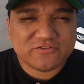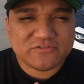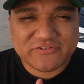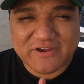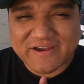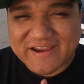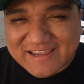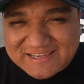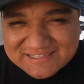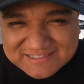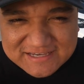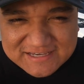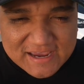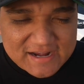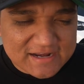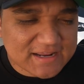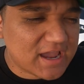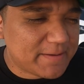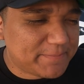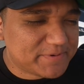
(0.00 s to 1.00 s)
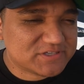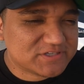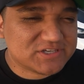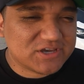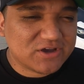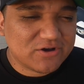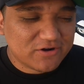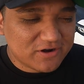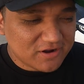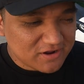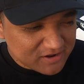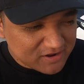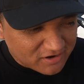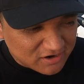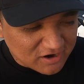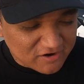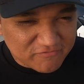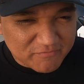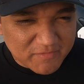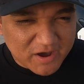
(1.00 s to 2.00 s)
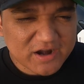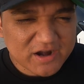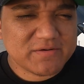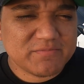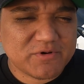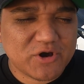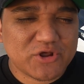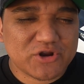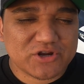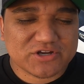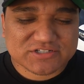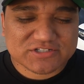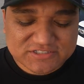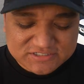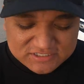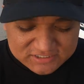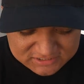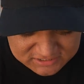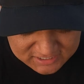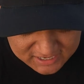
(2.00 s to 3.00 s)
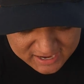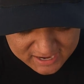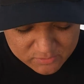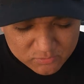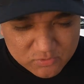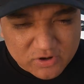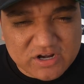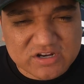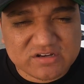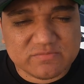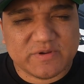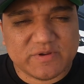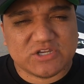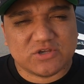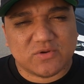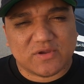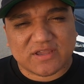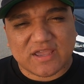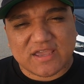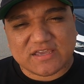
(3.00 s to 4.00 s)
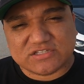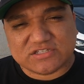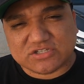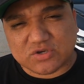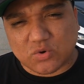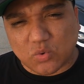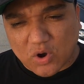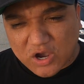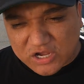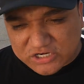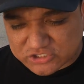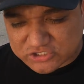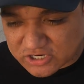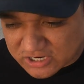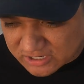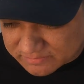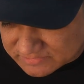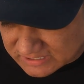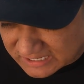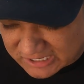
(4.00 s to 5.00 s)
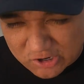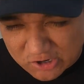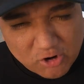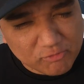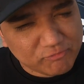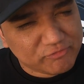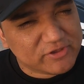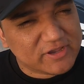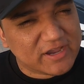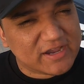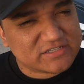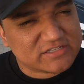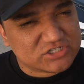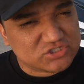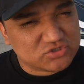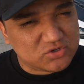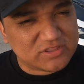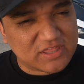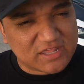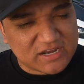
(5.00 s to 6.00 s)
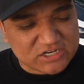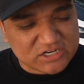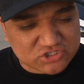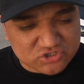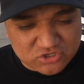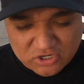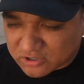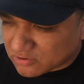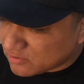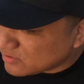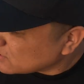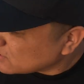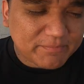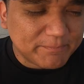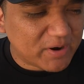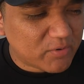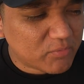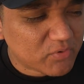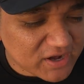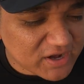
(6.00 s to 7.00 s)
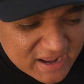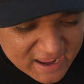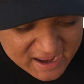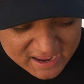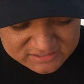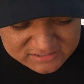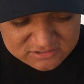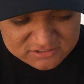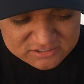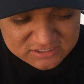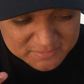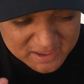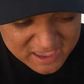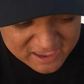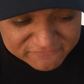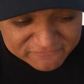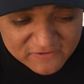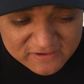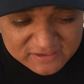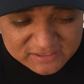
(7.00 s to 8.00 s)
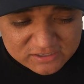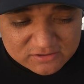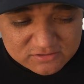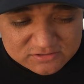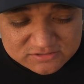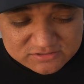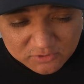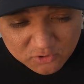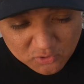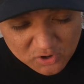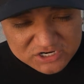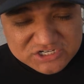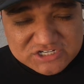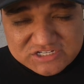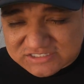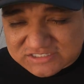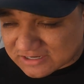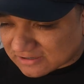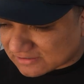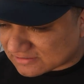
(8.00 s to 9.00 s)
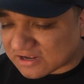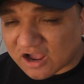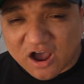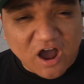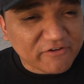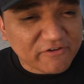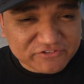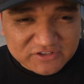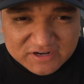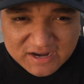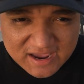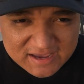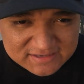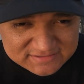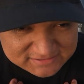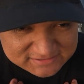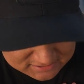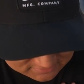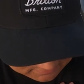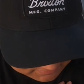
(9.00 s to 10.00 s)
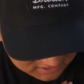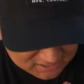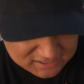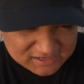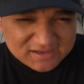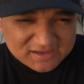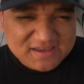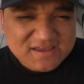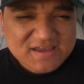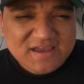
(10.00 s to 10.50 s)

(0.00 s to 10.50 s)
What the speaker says: a very exciting episode of Modded Motors. Today we're going to be doing a Squadra update. Hopefully you guys enjoyed that intro, but we're going to answer some FAQs, some questions that are often asked to me in